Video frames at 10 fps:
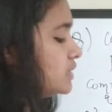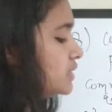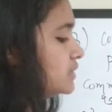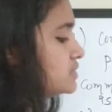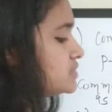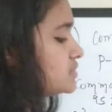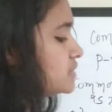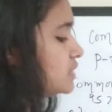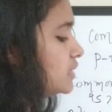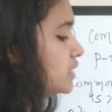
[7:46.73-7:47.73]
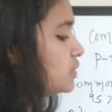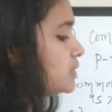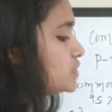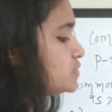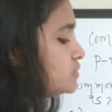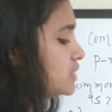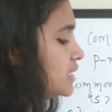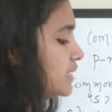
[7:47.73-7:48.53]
It is equal to